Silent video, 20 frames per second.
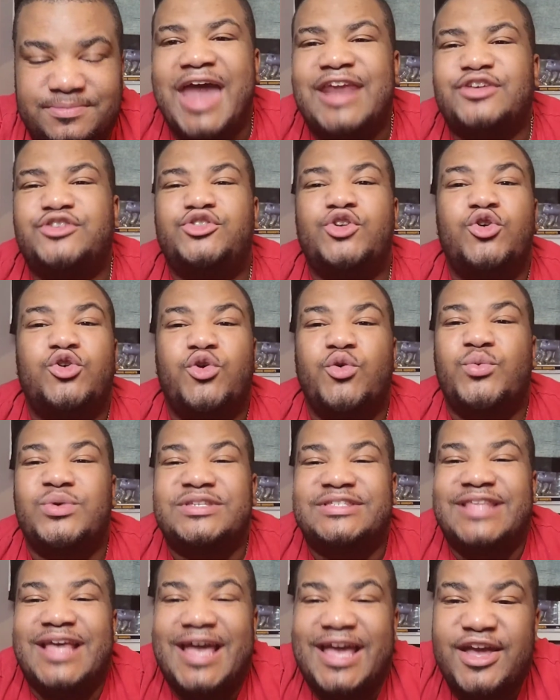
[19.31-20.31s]
and Ahsoka
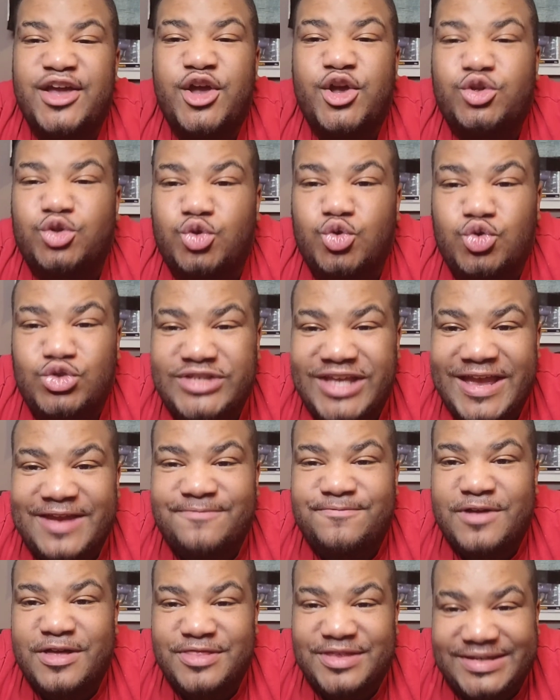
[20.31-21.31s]
was there to
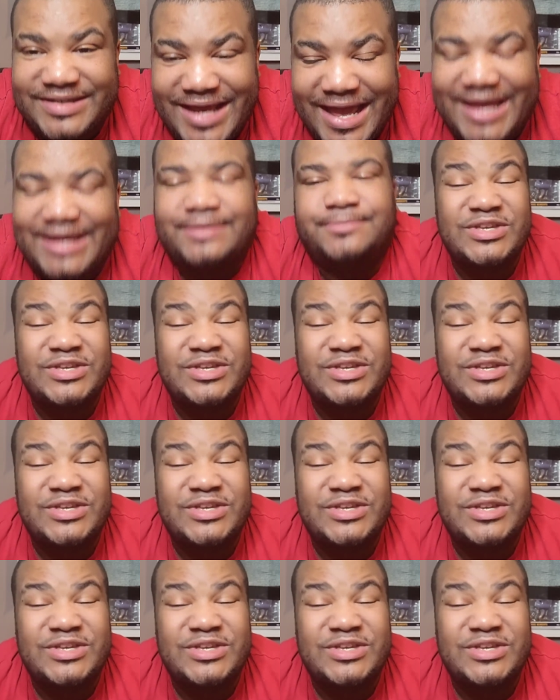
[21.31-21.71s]
save the day.